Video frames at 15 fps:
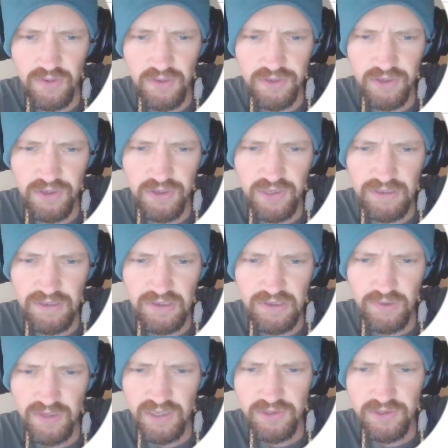The 3rd County
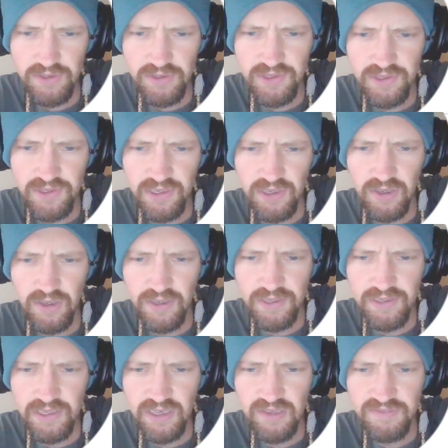Courthouse and City Hall,
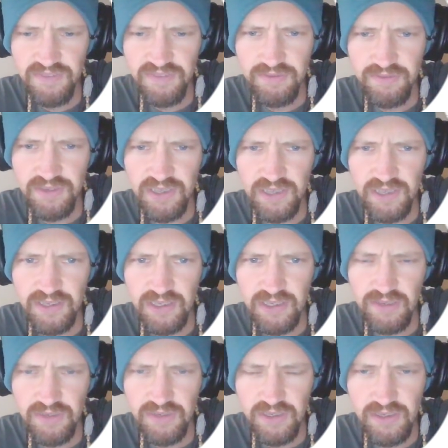1885 to
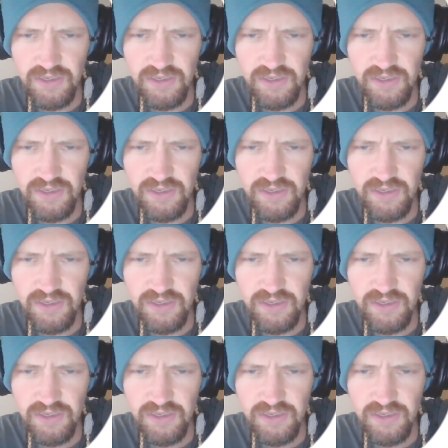1911.